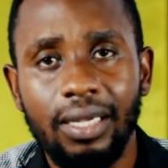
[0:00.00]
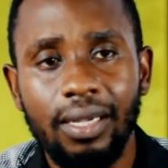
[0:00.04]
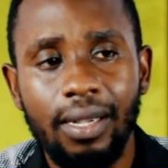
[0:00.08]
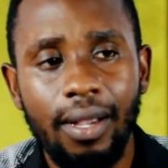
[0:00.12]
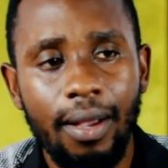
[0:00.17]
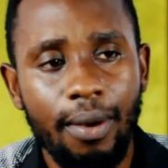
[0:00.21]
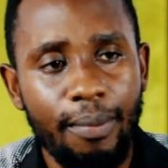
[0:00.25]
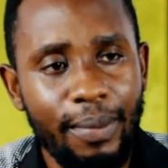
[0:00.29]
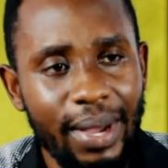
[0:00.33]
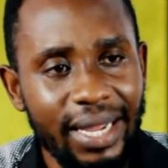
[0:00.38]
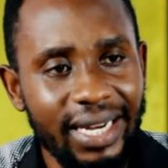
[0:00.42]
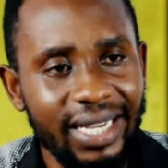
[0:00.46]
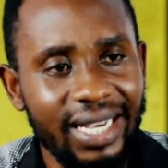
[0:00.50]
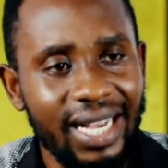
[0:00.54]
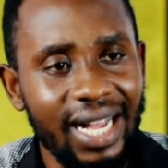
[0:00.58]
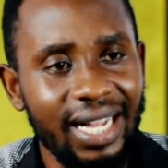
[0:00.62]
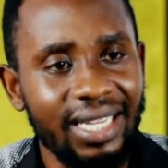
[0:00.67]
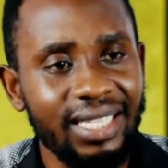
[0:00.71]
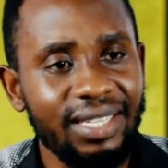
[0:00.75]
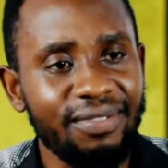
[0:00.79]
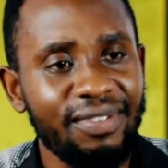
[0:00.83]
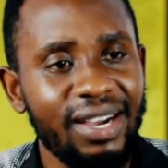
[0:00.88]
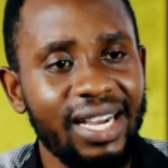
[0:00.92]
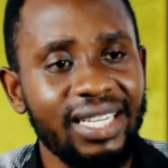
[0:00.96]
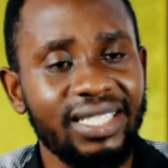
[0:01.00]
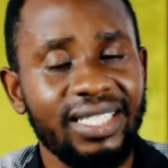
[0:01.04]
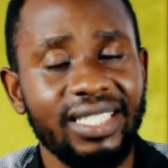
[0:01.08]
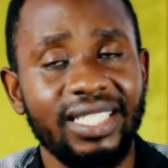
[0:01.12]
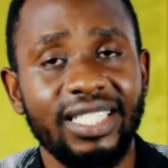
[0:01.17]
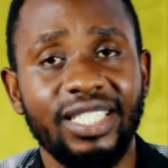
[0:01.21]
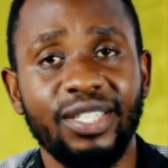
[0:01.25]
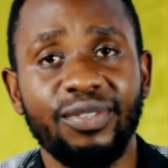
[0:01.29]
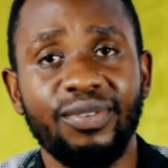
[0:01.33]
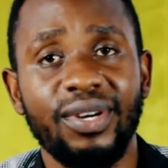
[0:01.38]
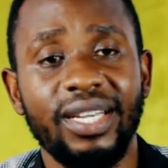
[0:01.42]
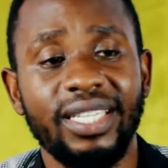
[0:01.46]
medical device
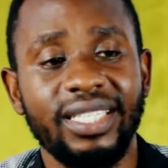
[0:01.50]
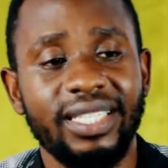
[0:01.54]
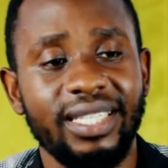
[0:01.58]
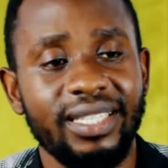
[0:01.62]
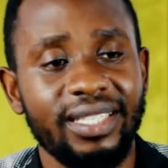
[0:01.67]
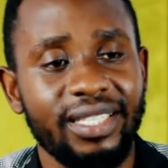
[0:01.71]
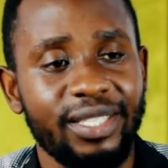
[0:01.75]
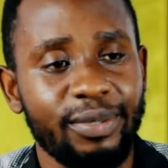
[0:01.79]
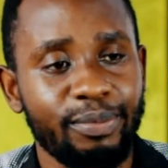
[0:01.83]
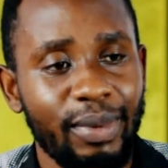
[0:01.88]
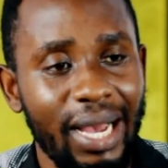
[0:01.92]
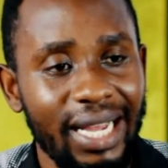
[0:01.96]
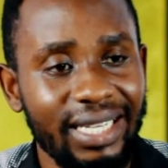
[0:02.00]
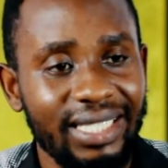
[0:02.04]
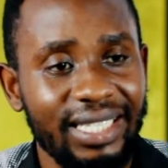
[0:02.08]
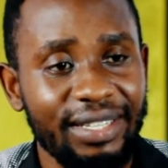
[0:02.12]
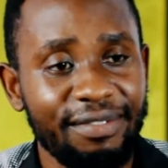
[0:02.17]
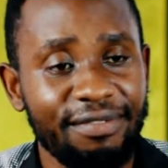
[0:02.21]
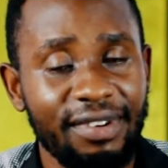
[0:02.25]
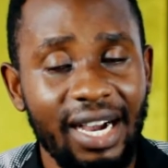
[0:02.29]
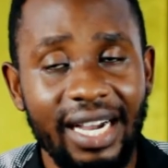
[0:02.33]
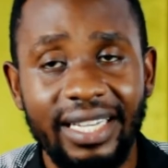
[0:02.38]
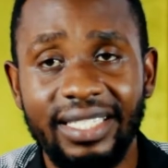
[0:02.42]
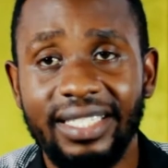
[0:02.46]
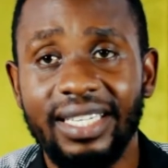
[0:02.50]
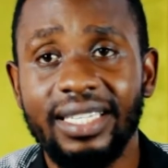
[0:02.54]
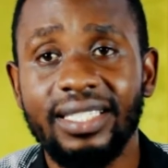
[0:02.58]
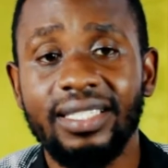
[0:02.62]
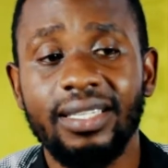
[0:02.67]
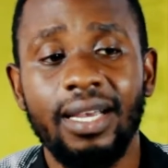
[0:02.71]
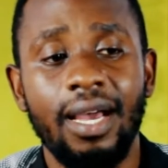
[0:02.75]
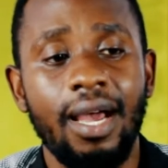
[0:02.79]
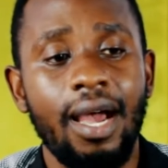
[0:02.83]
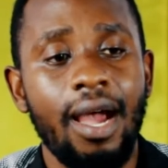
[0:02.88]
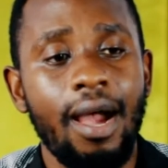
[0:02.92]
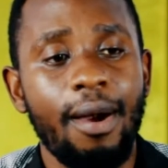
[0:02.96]
integration, smart devices,
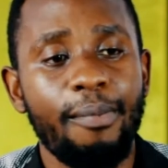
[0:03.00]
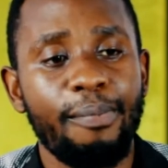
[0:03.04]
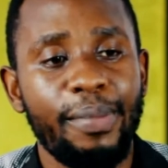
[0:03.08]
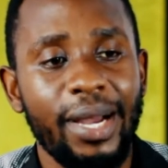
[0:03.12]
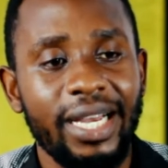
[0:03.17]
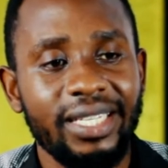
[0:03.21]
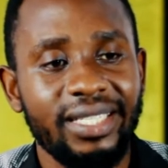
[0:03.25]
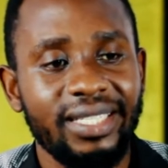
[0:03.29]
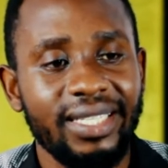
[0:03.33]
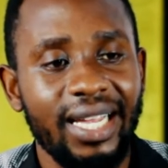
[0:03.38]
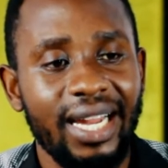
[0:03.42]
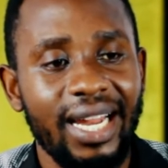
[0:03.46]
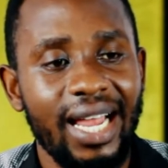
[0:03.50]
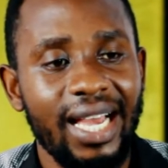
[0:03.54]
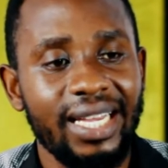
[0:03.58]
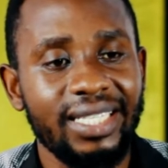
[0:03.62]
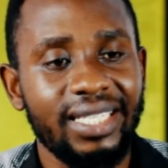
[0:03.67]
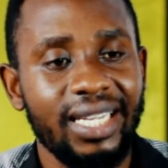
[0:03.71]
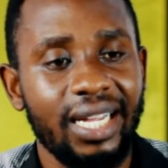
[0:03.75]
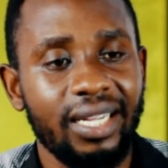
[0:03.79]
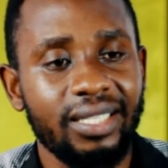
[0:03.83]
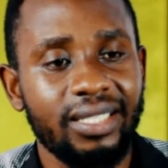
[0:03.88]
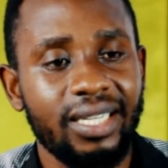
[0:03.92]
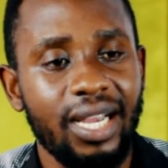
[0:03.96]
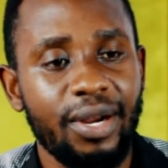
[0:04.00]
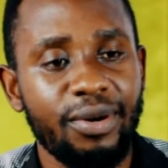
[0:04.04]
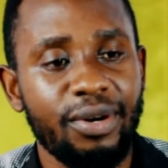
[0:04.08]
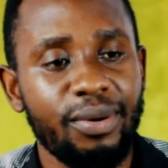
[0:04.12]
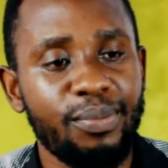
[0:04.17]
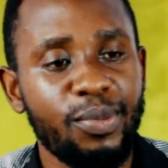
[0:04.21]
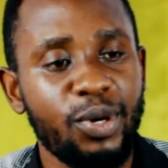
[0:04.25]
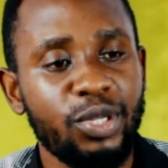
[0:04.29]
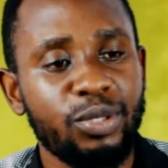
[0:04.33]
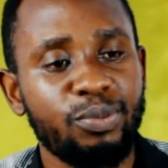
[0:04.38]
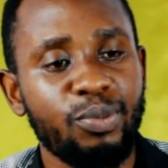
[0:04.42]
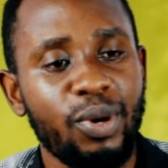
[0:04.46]
personalized healthcare,
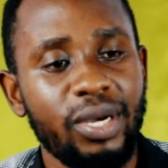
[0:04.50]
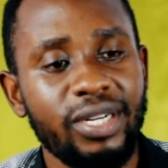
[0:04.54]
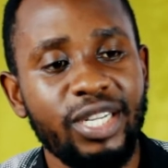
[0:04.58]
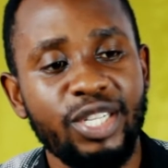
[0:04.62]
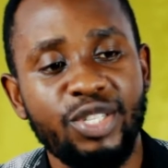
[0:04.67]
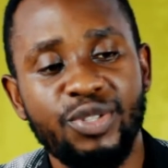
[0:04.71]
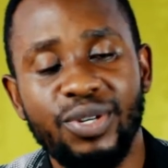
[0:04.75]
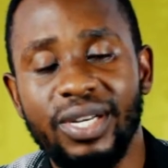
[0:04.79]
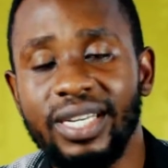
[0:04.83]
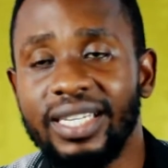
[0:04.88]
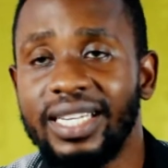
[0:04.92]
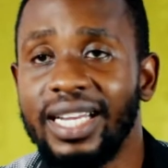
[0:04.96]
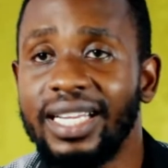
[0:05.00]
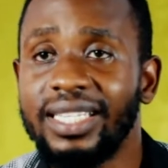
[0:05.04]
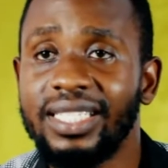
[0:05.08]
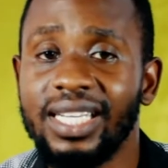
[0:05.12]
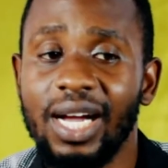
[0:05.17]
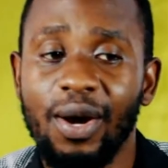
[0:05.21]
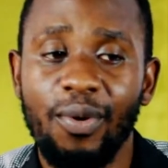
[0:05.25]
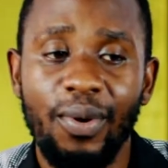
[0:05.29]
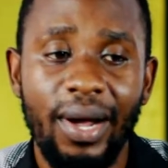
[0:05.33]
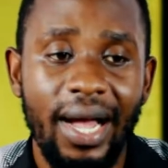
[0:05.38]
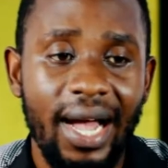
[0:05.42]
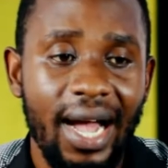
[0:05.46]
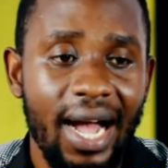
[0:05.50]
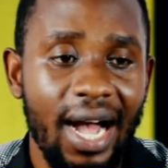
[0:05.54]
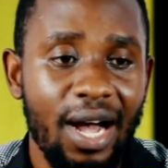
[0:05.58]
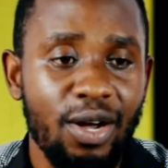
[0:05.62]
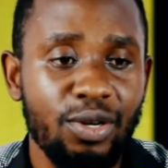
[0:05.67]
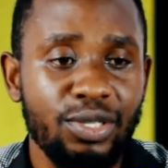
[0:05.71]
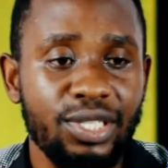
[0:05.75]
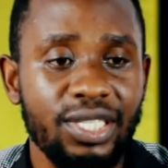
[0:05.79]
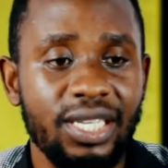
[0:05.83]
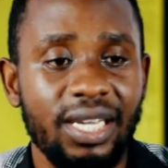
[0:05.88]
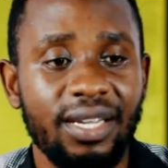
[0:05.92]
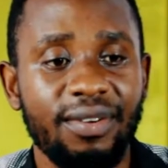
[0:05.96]
remote monitoring, data
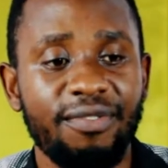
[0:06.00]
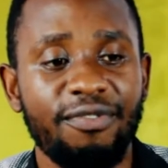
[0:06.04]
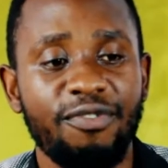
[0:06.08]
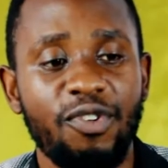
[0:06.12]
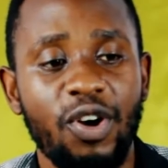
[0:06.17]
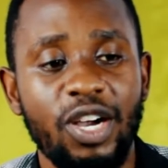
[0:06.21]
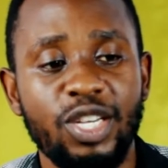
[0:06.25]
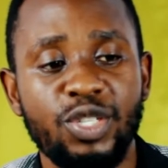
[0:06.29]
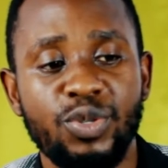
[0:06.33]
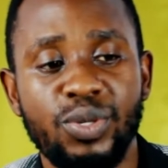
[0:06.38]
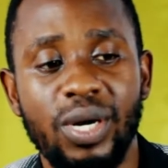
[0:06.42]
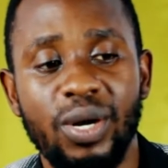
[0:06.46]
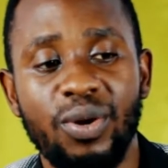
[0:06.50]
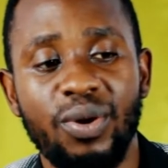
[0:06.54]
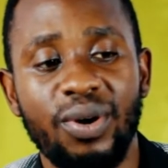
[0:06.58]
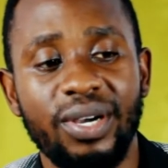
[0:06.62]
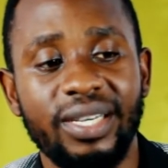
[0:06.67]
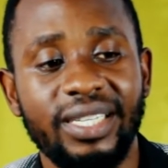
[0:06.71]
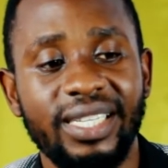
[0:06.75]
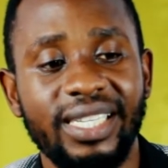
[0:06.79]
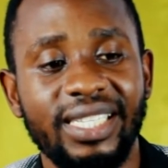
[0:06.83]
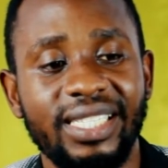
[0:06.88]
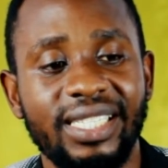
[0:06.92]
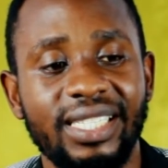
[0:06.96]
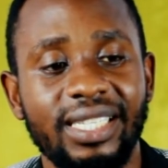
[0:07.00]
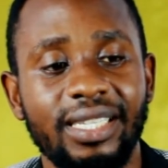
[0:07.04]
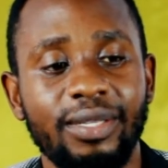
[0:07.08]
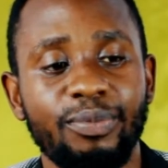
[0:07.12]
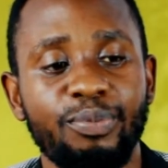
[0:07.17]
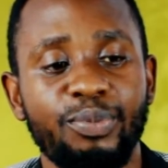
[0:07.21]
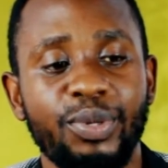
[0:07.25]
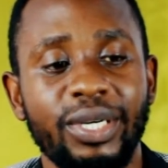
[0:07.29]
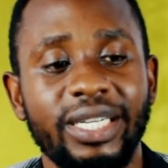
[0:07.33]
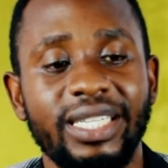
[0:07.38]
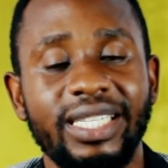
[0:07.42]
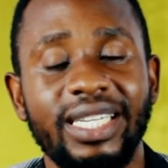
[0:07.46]
warehousing, voice recognition,
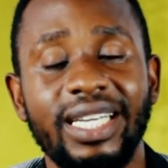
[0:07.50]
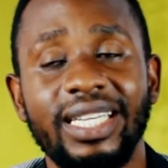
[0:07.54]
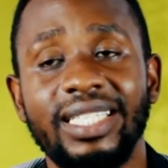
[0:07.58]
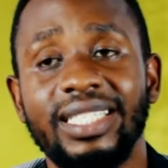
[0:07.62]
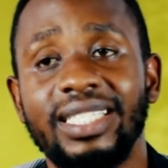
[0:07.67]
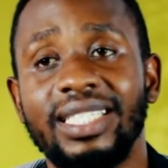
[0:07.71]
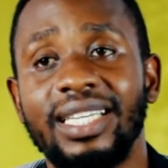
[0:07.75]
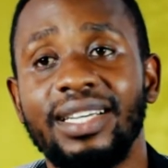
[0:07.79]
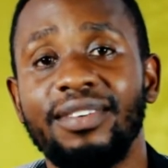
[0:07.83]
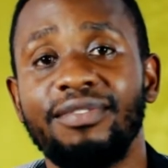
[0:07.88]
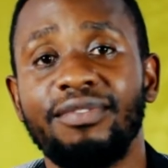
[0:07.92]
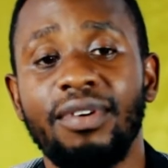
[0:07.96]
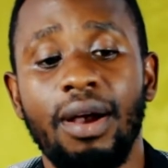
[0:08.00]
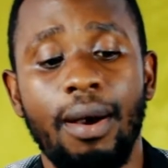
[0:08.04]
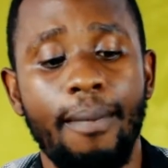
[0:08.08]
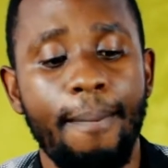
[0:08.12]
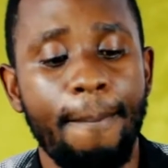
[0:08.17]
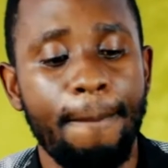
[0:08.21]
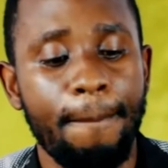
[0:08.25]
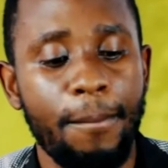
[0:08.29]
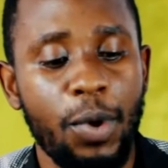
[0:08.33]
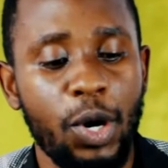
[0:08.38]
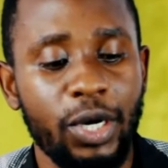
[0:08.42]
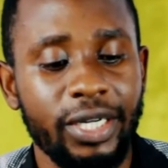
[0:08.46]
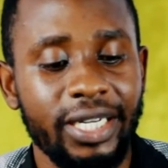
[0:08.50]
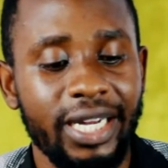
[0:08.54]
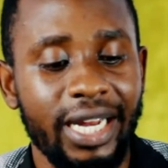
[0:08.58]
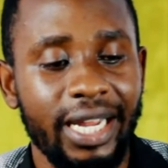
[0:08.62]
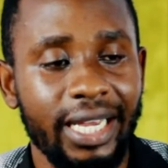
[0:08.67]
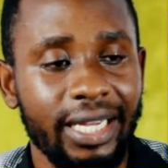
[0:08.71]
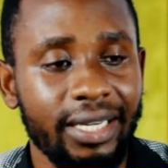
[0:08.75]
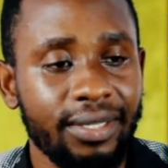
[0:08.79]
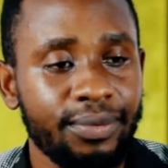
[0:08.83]
predictive modeling.